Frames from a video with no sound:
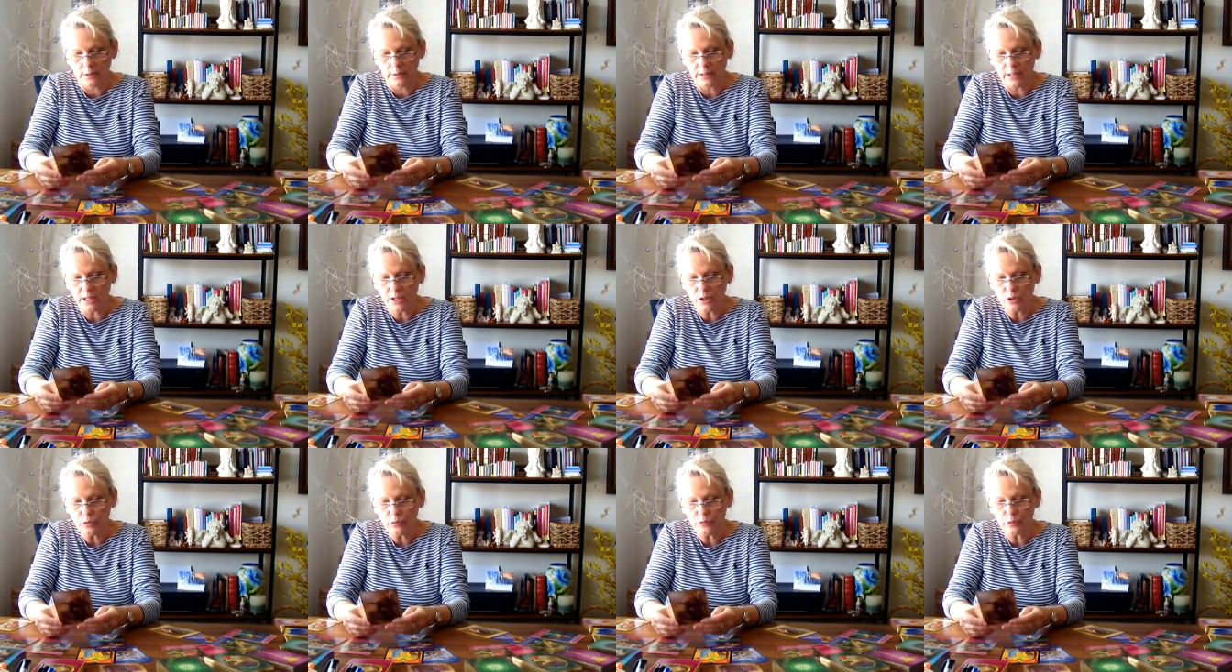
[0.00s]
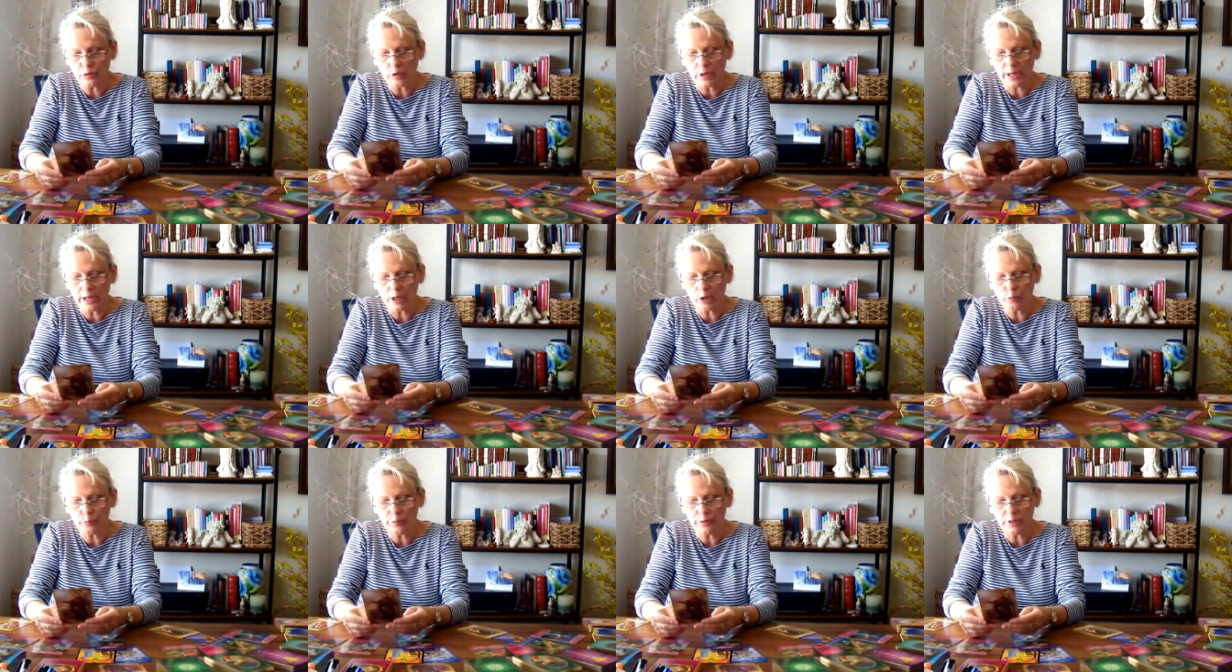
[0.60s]
Thank you for
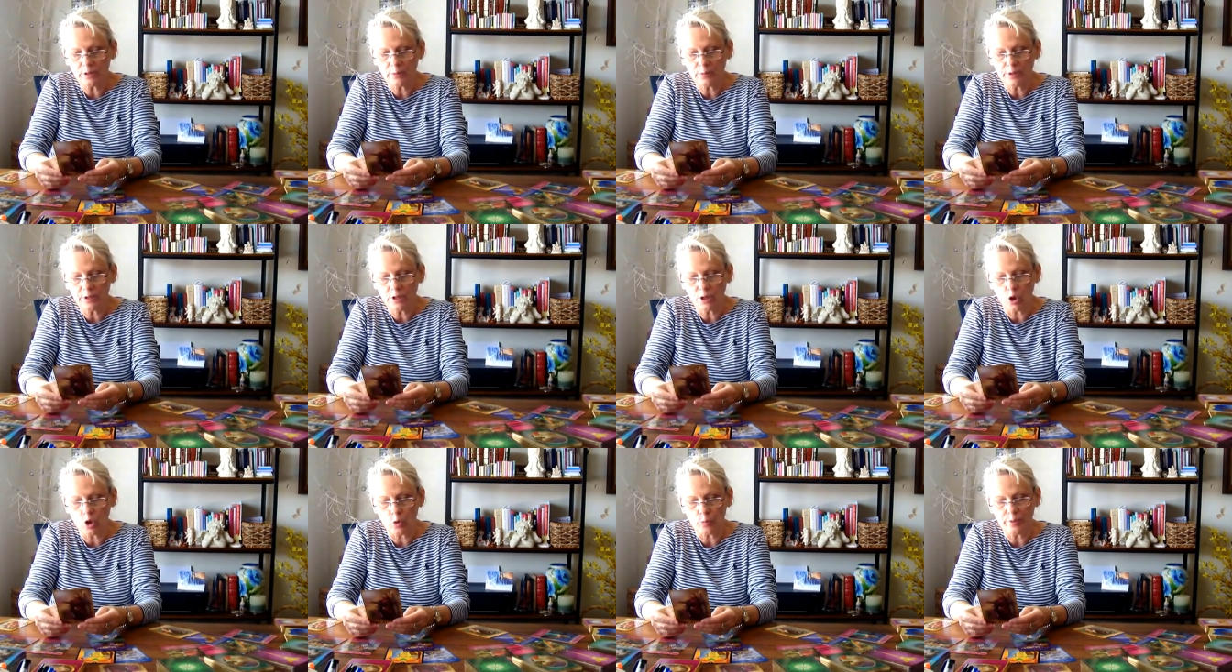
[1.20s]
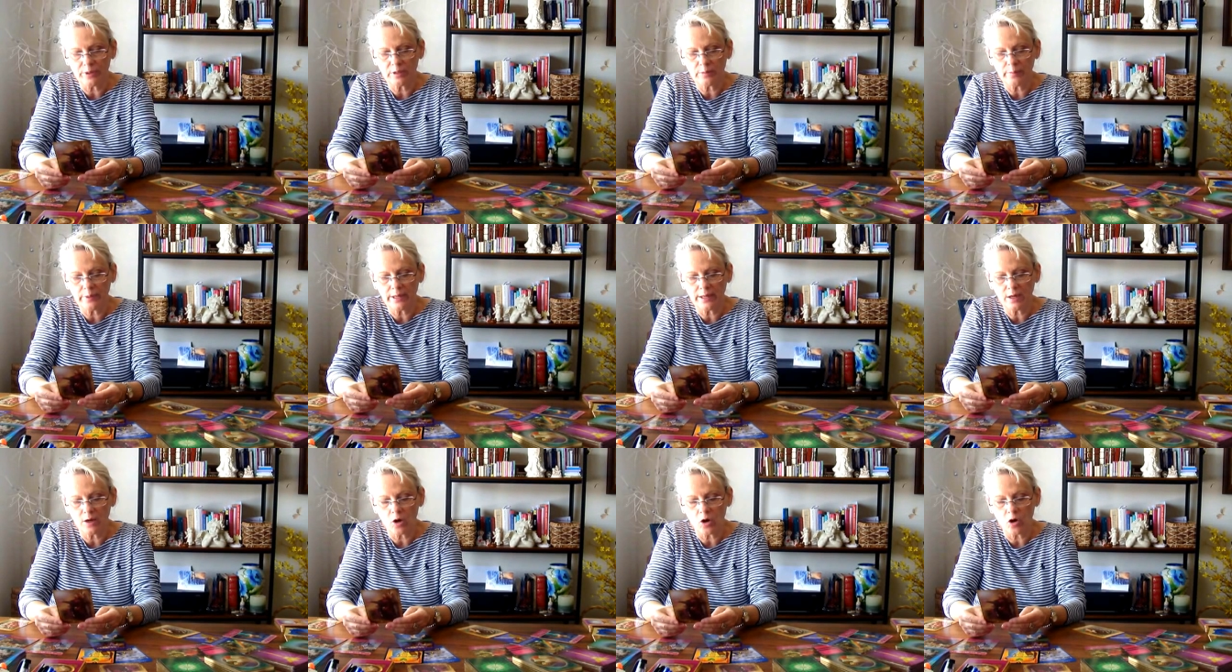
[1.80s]
helping me open
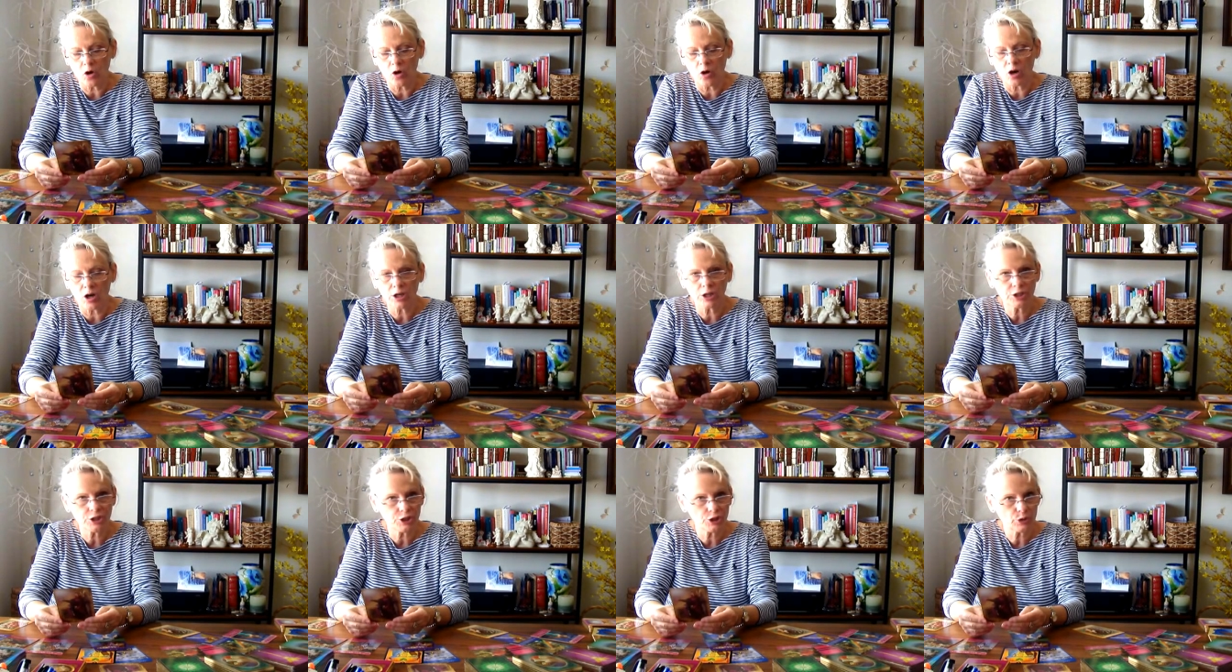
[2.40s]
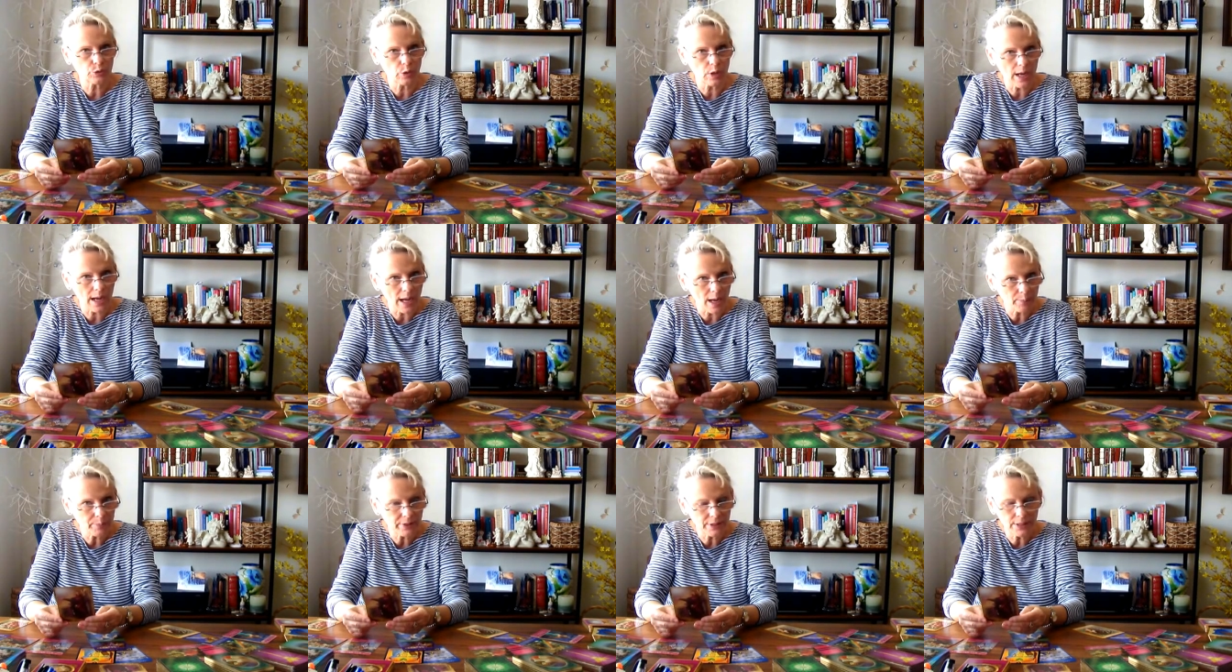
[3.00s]
my heart to
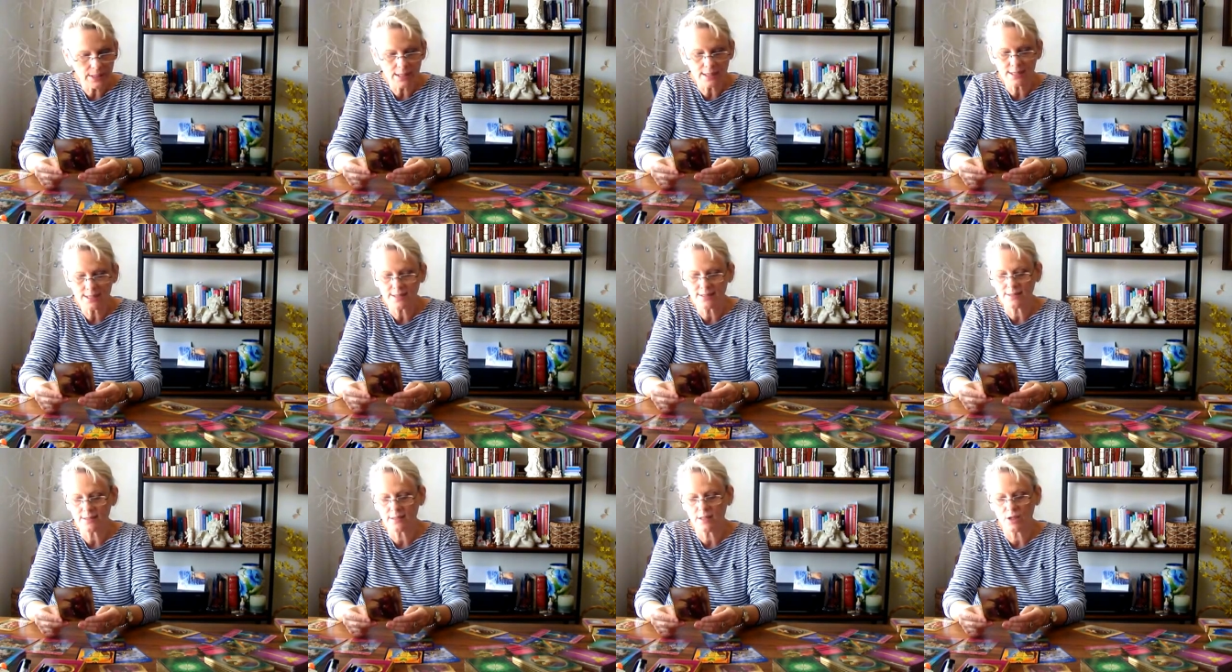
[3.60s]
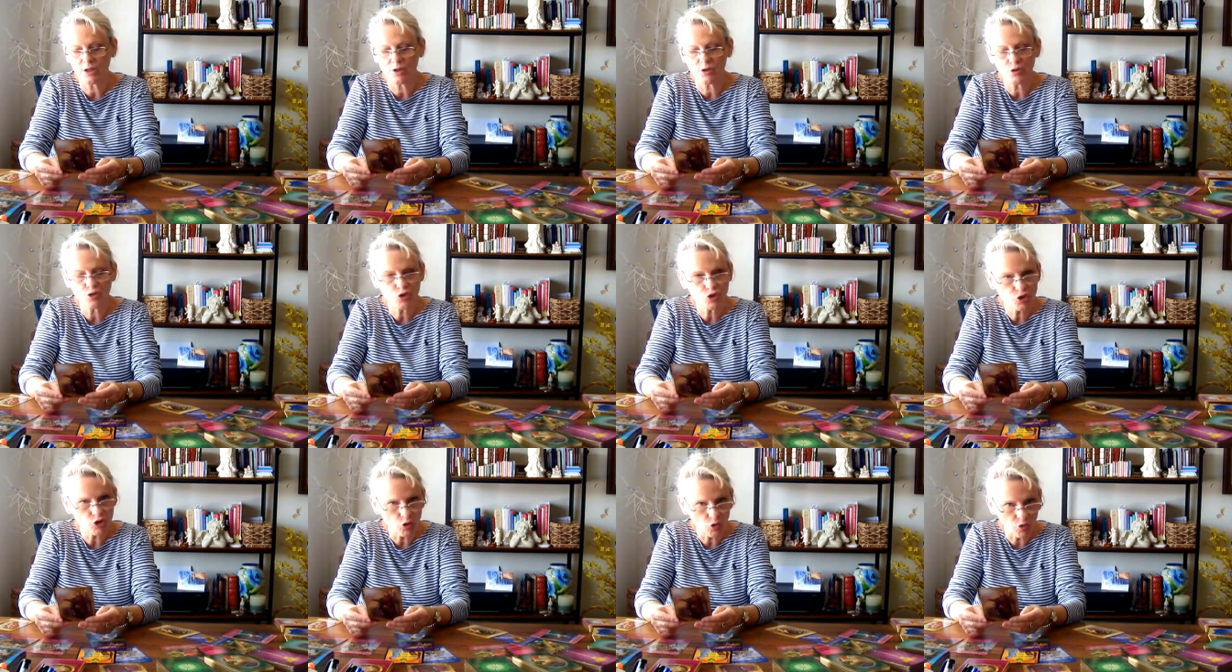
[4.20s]
happiness,
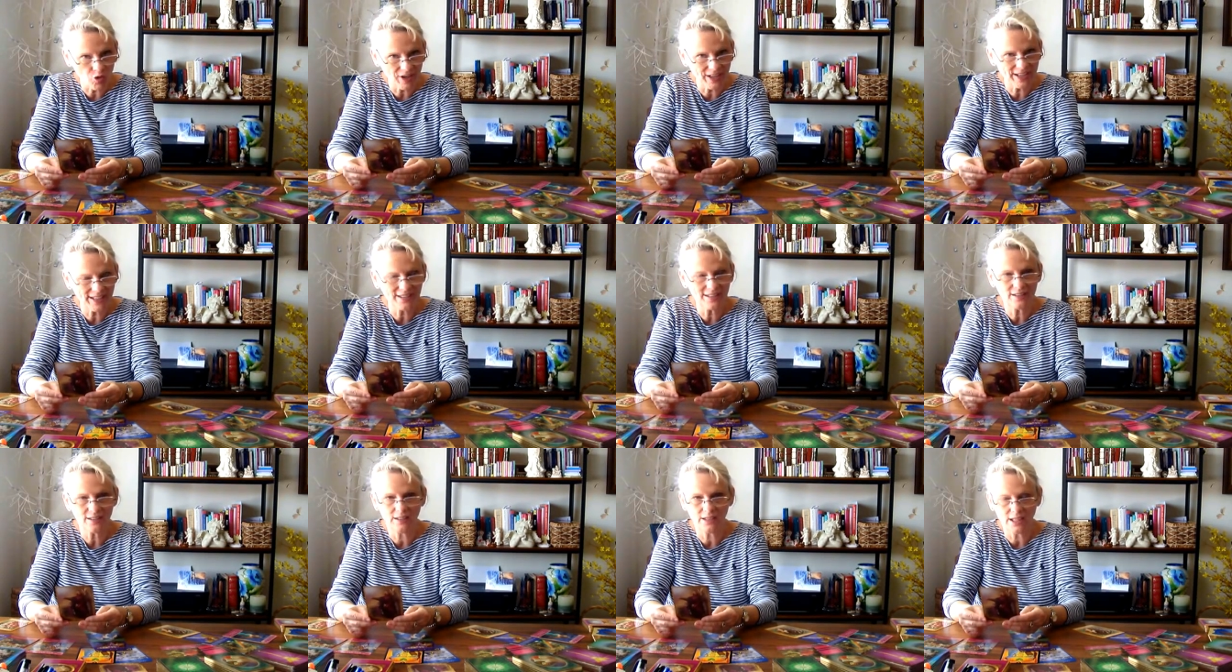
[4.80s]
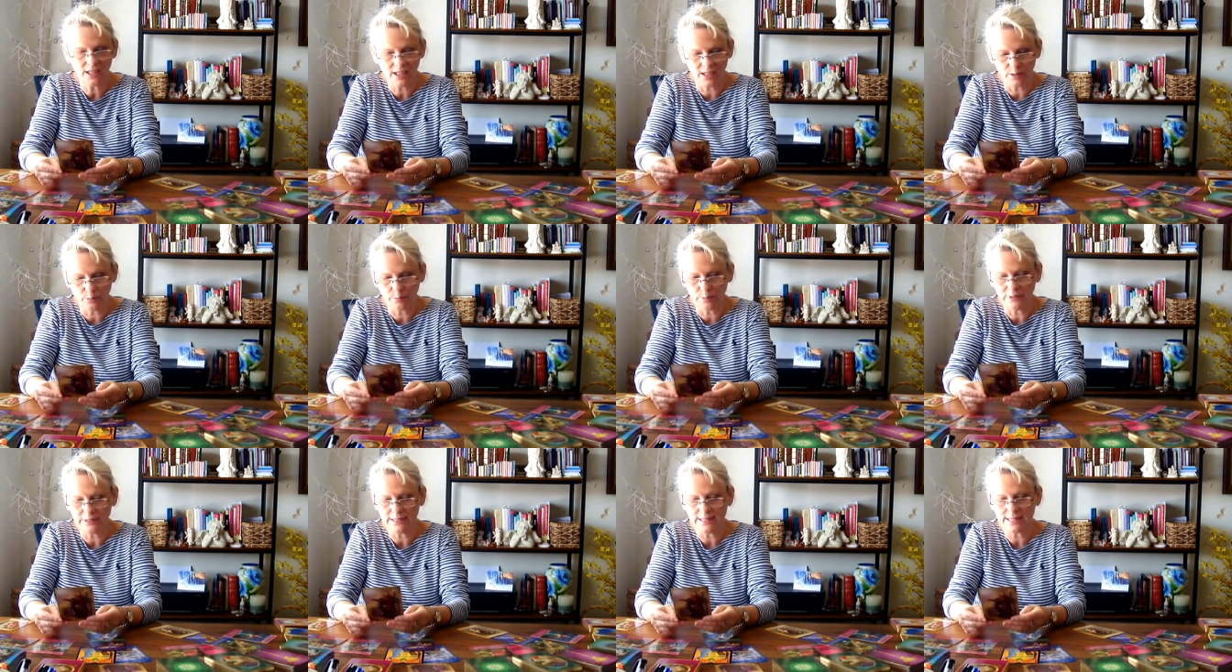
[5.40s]
joy,
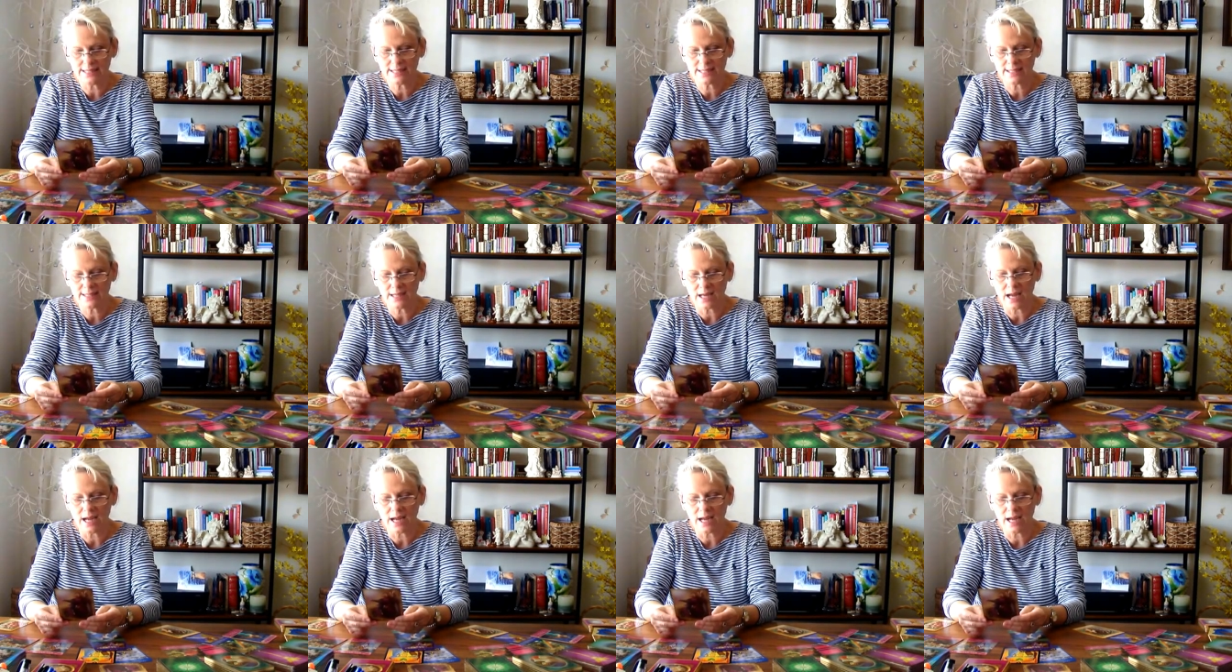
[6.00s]
and bliss.